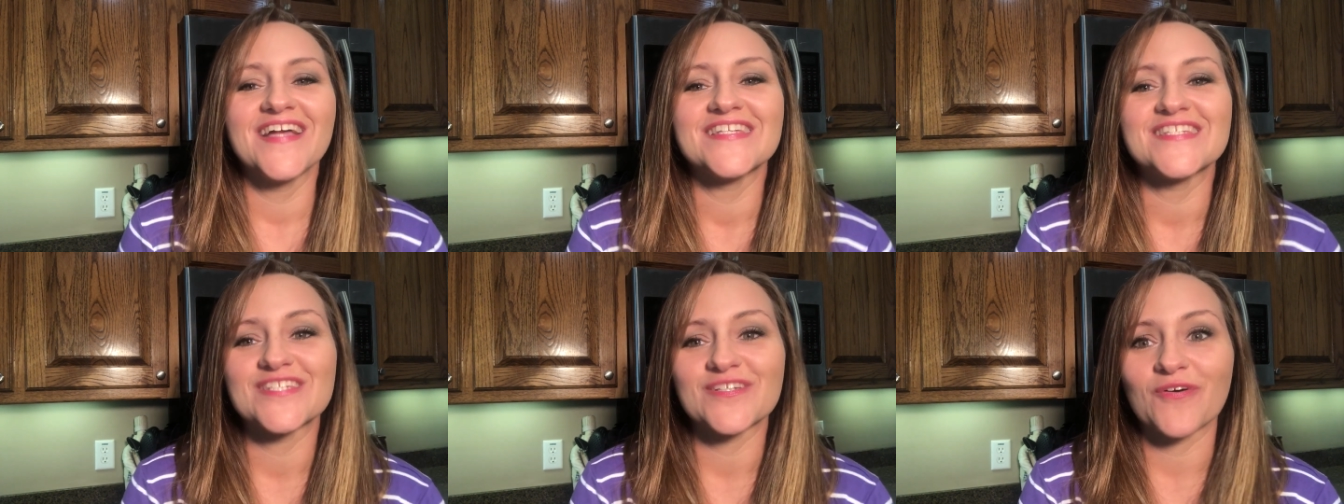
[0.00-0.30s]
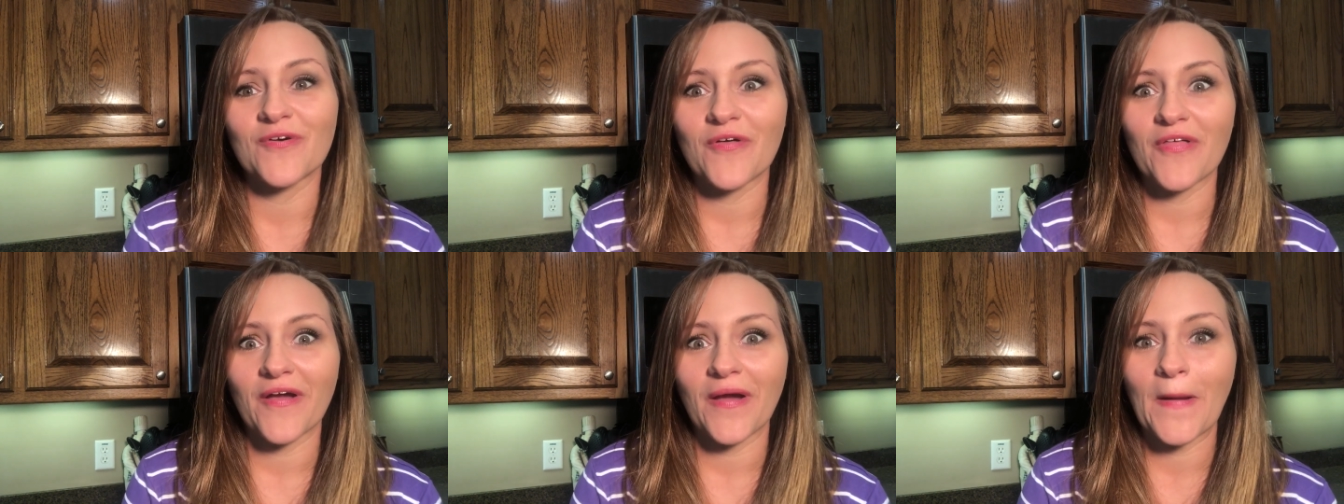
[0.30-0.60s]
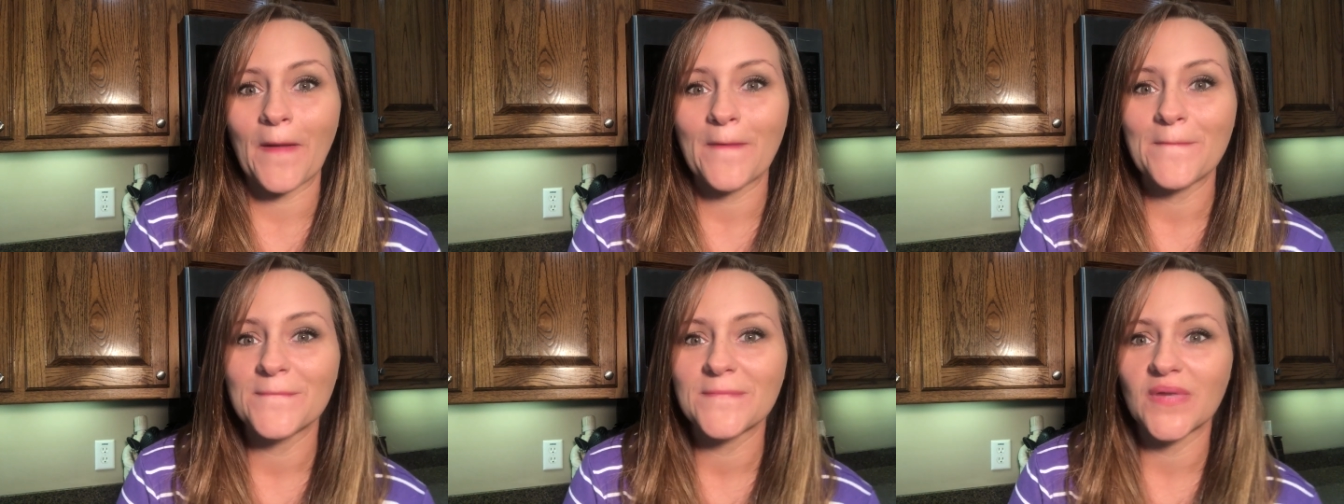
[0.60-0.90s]
So
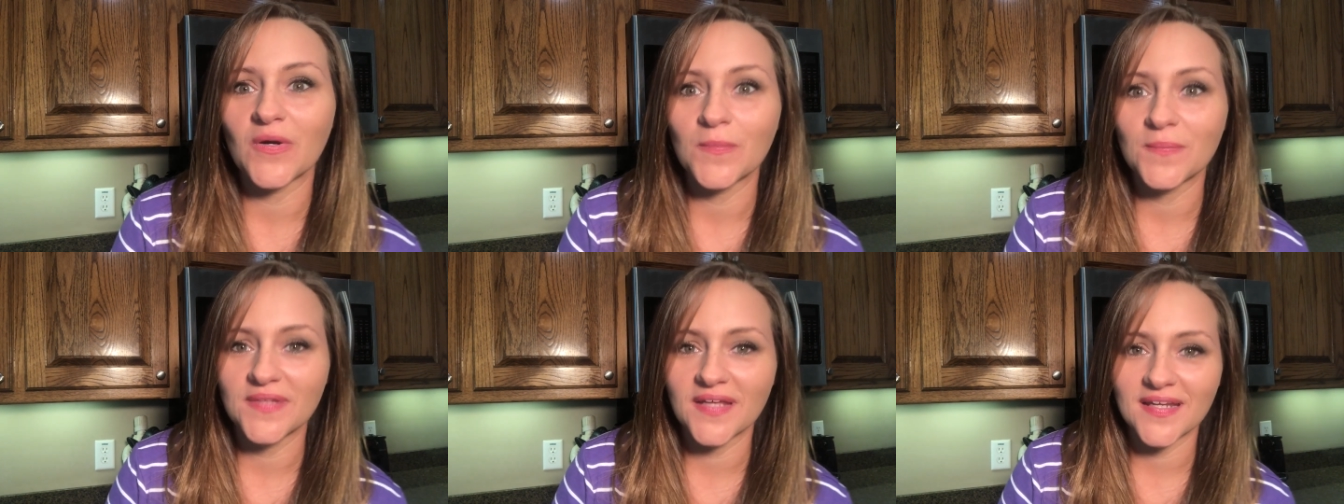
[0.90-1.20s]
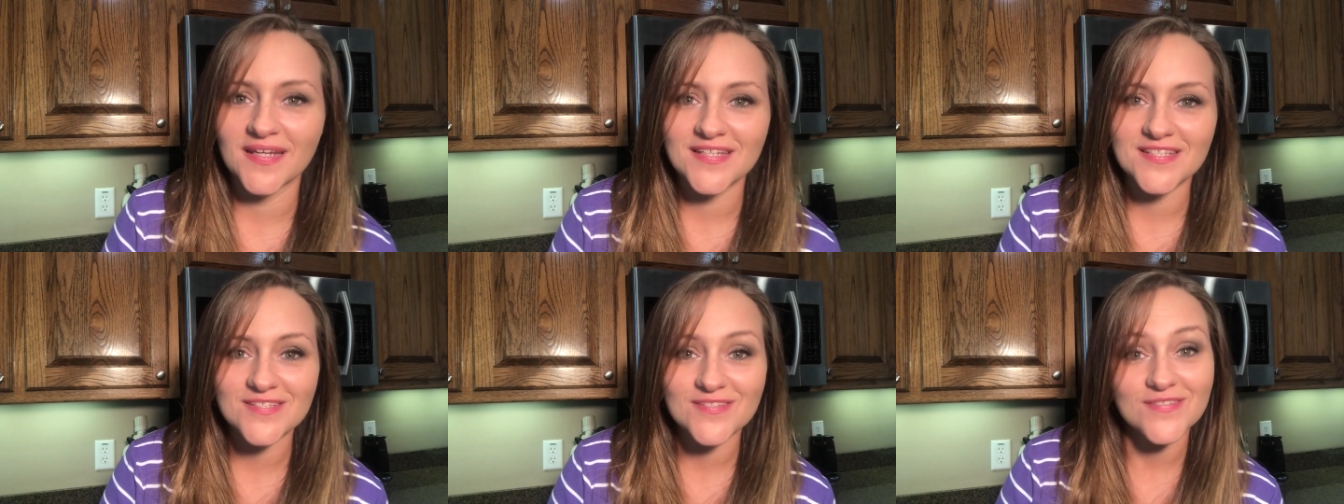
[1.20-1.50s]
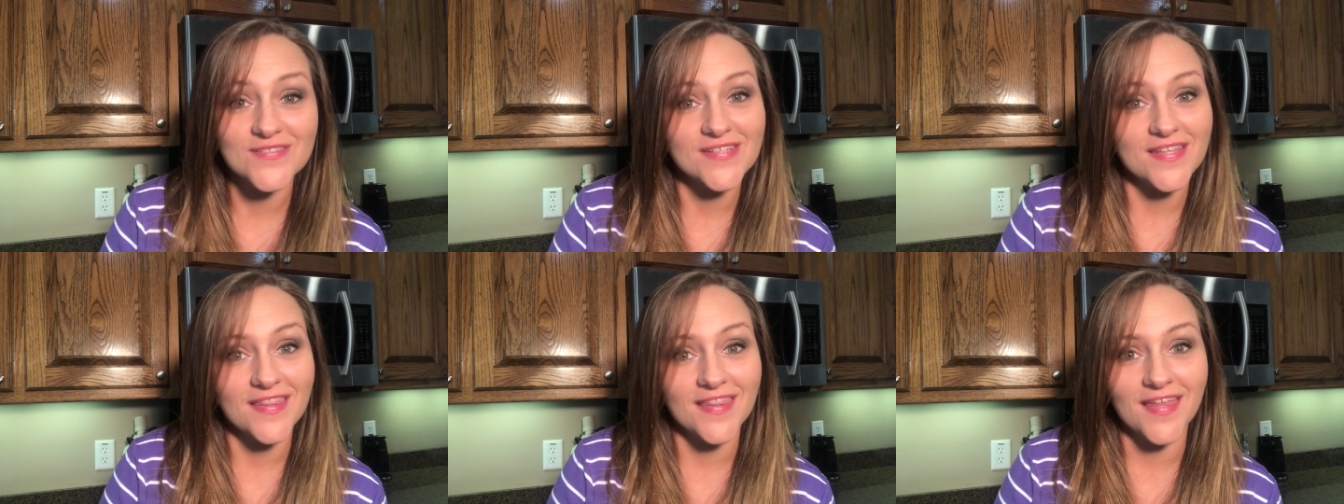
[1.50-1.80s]
I hope that
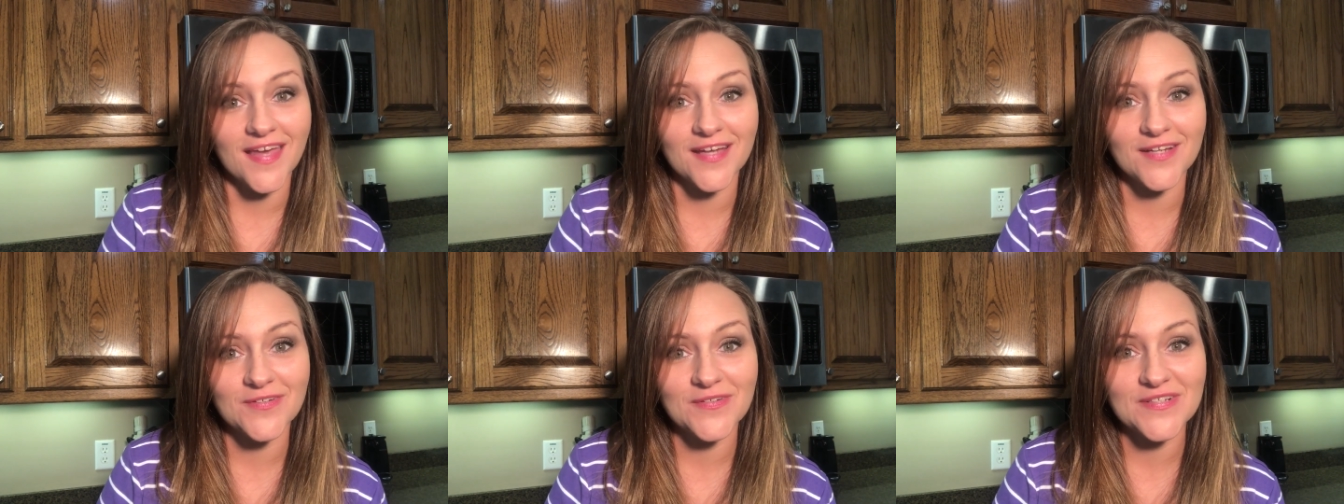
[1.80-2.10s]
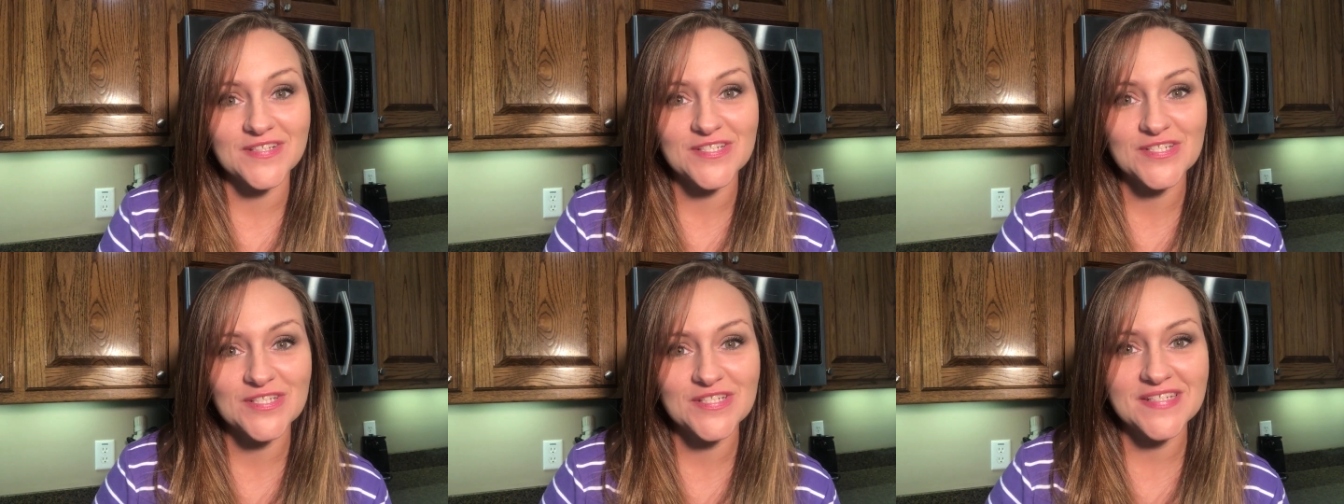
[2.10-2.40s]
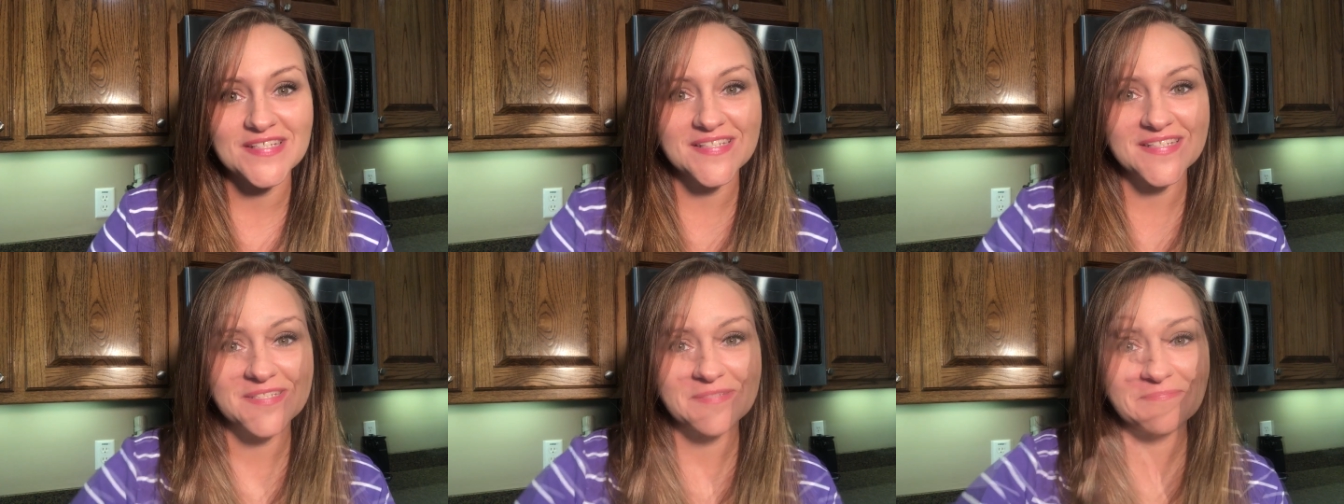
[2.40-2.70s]
answers that question.